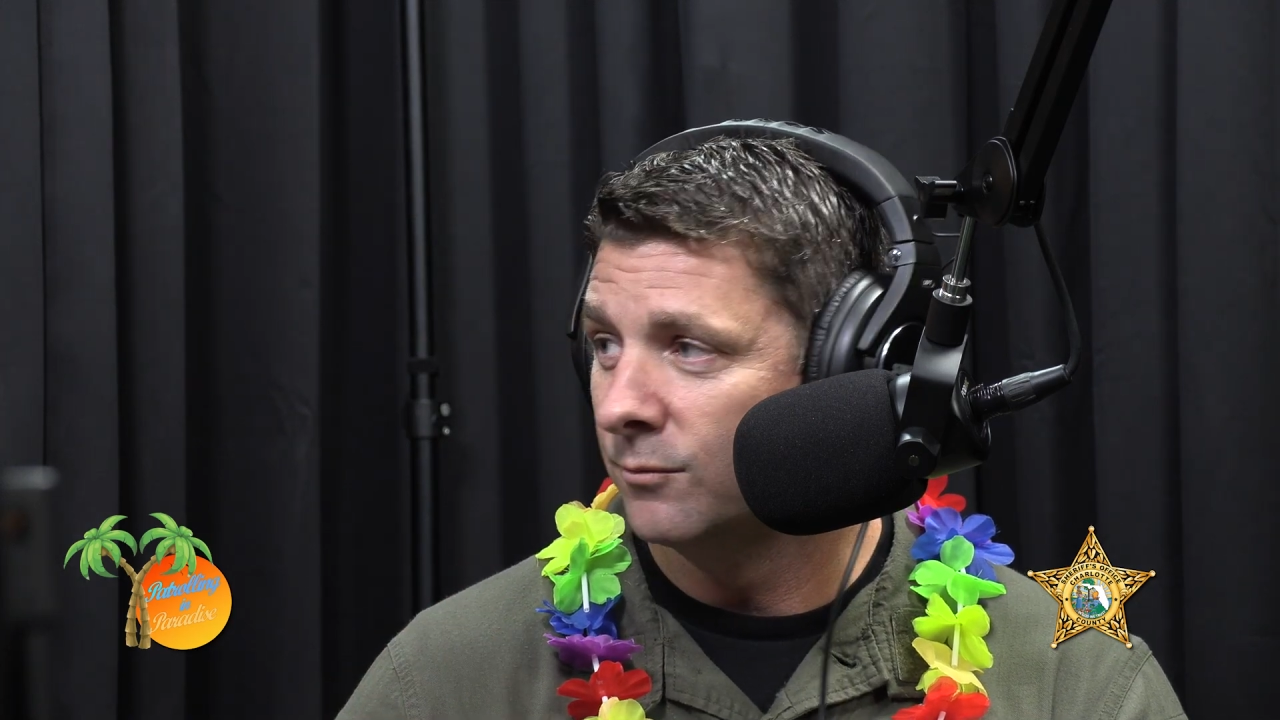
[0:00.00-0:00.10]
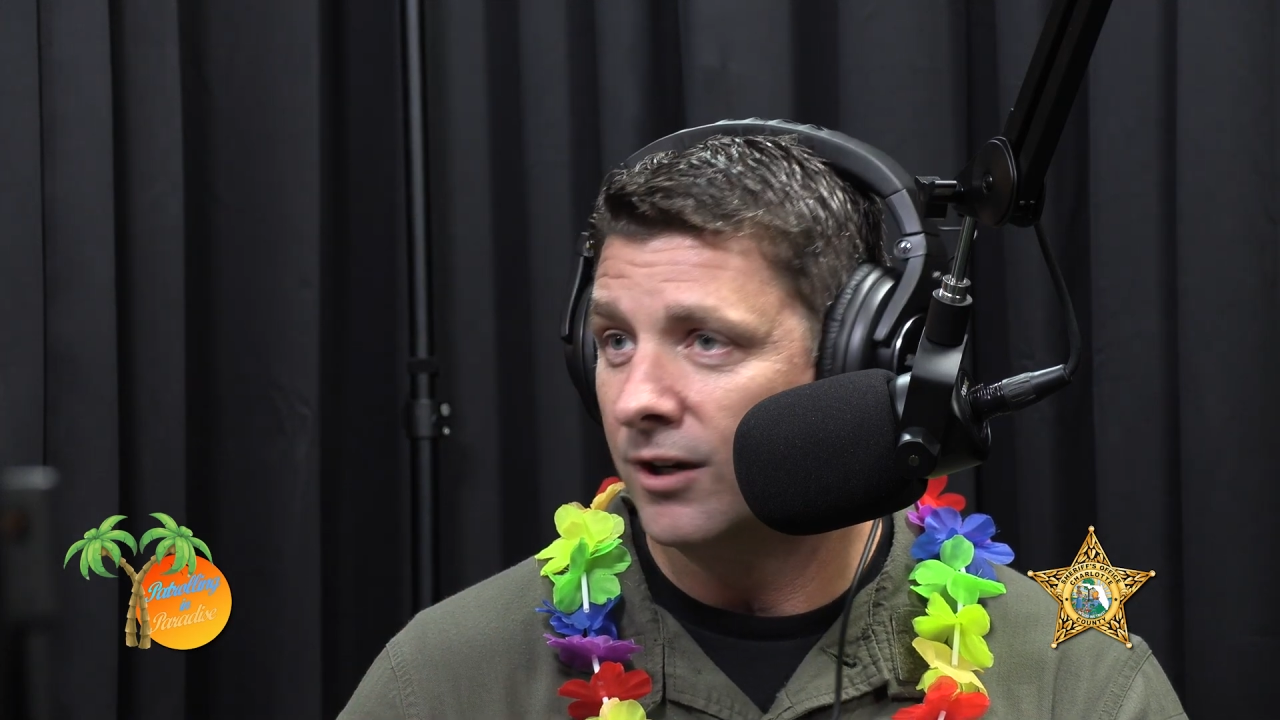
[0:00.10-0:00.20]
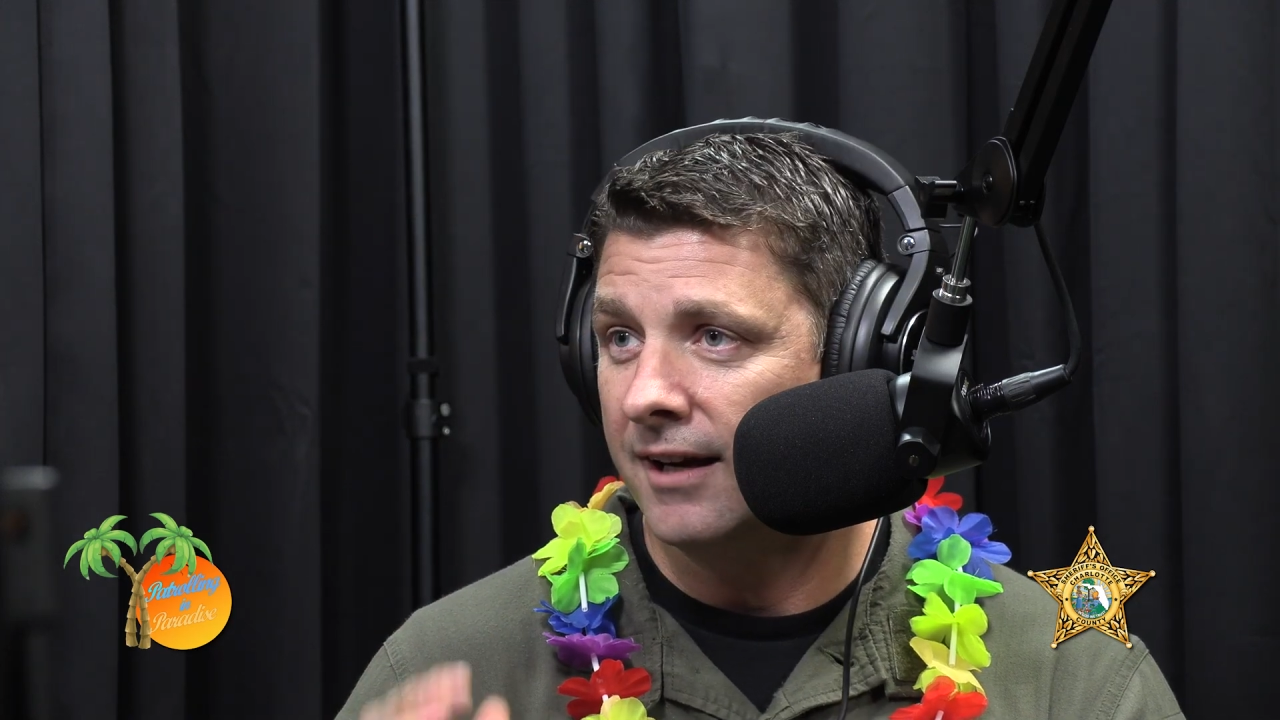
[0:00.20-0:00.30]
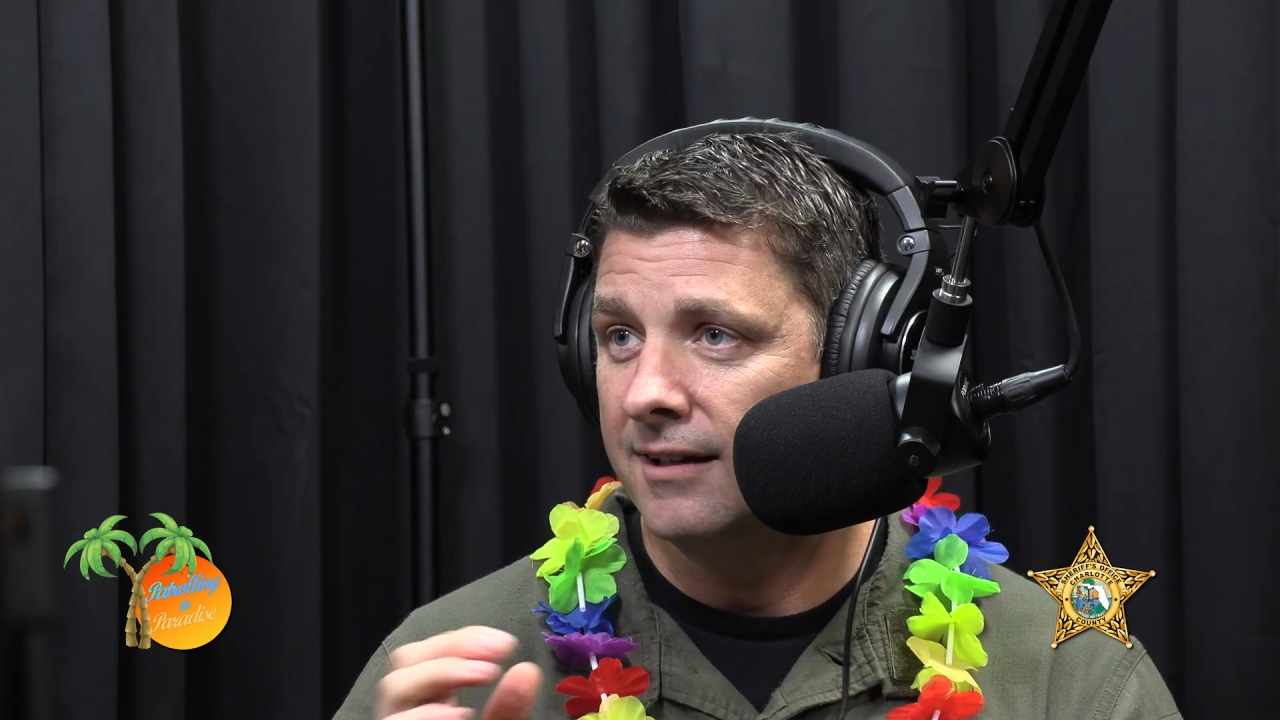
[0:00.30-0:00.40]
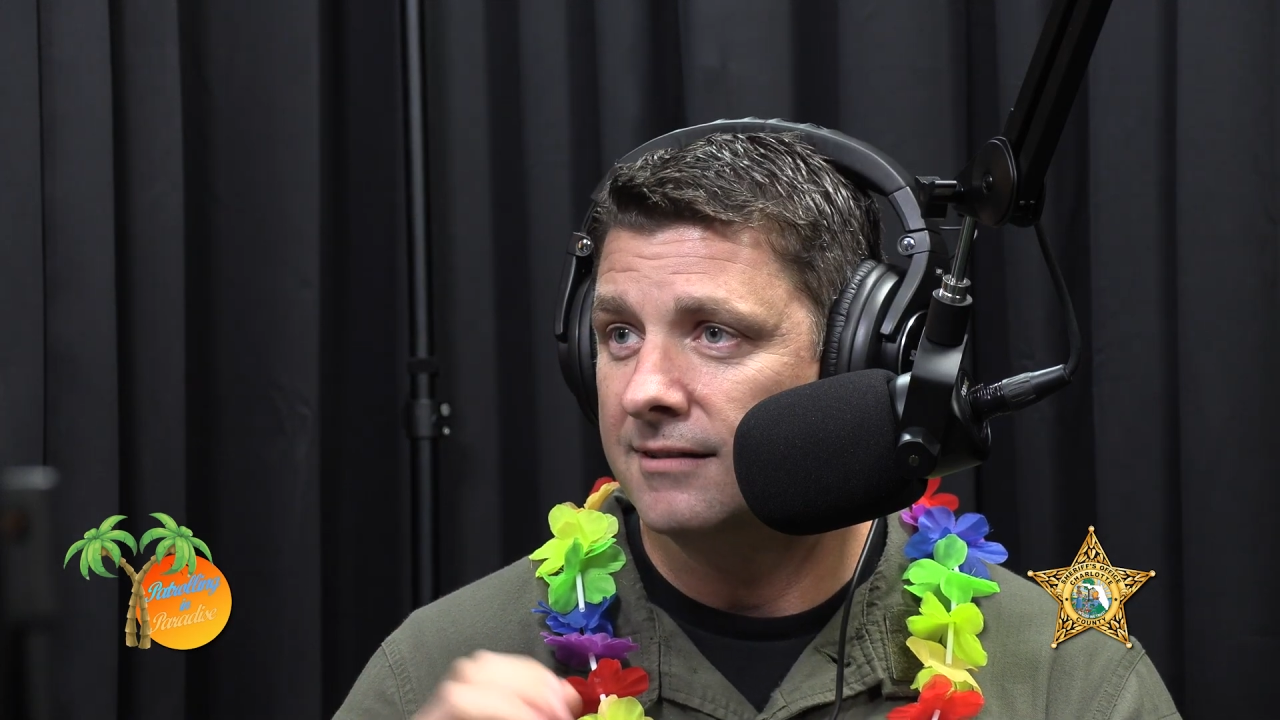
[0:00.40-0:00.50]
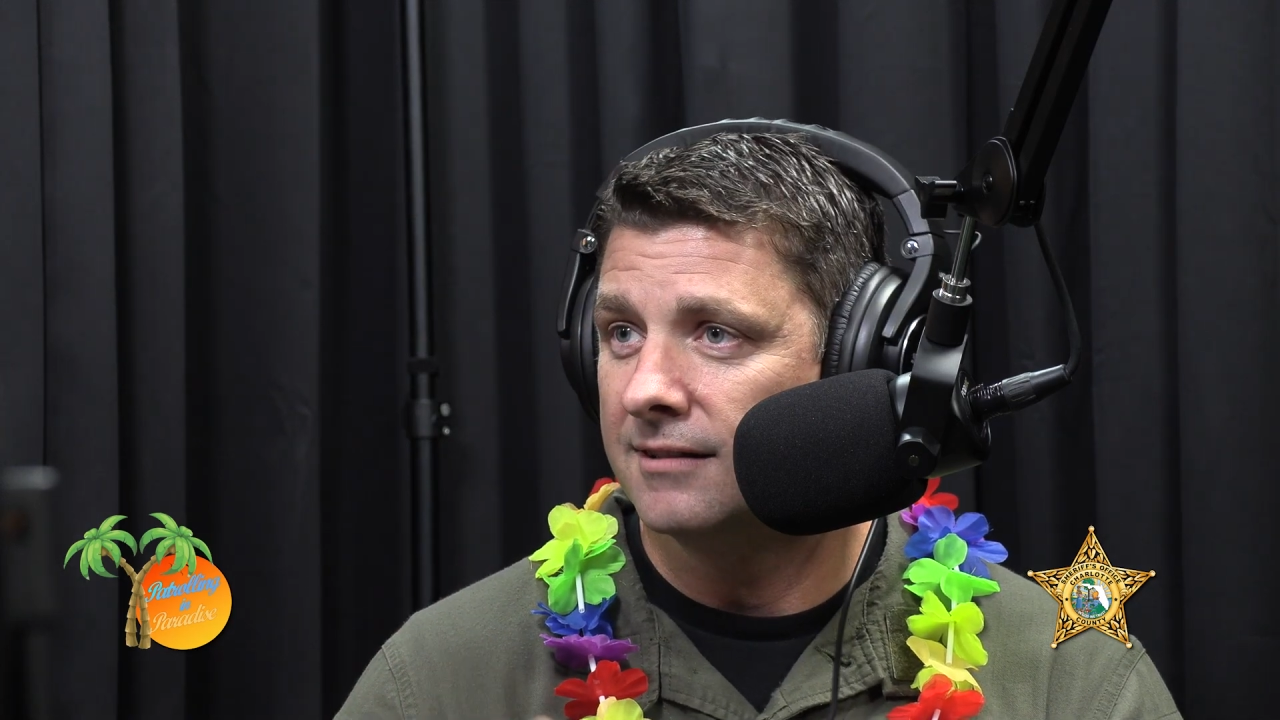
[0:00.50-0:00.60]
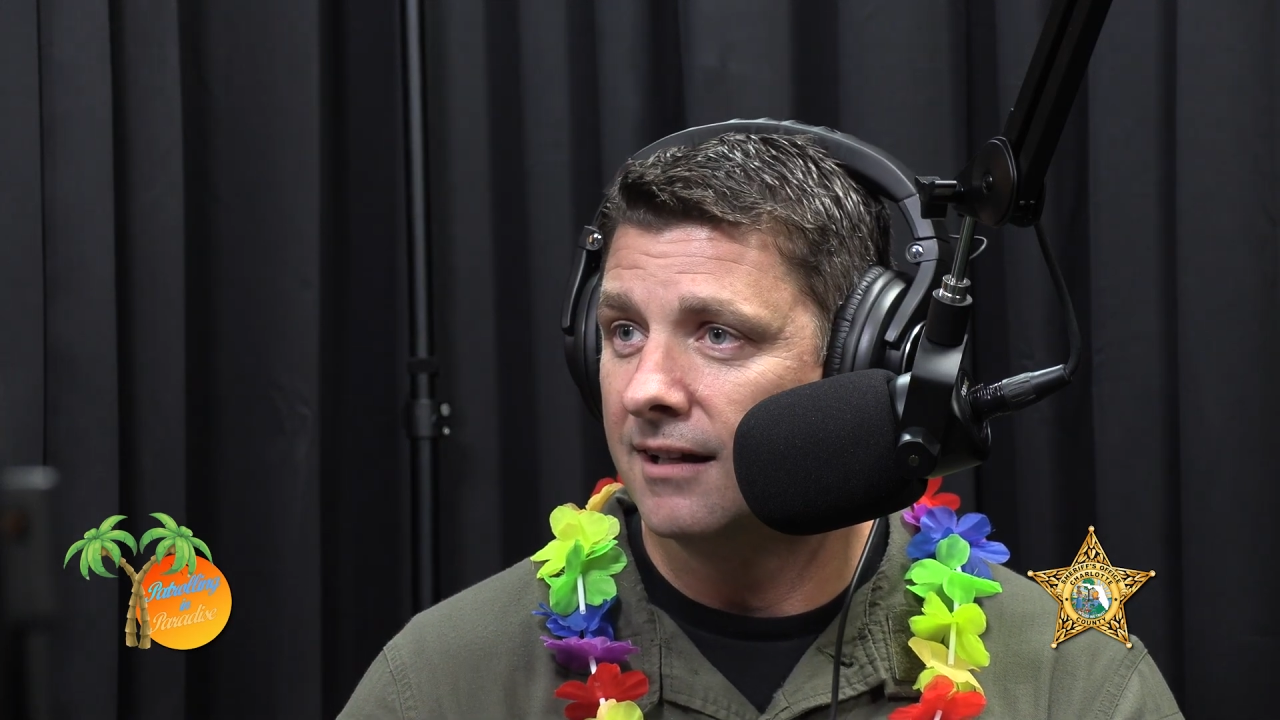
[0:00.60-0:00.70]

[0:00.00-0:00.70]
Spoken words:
rockets and a